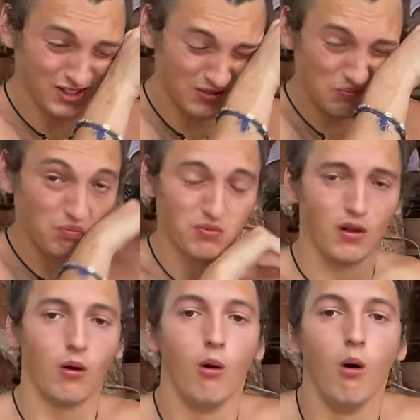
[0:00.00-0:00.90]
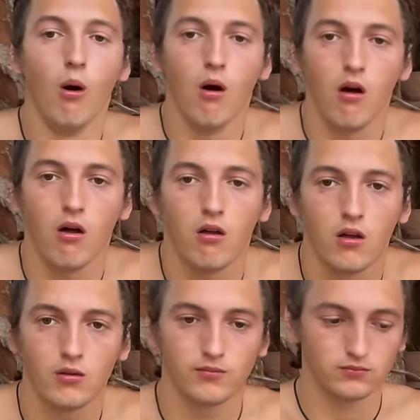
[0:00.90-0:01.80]
Like clams or oh,
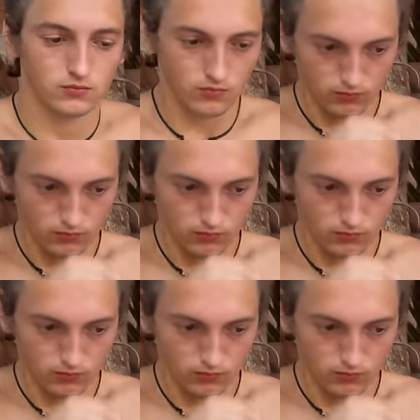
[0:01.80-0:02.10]
you spit.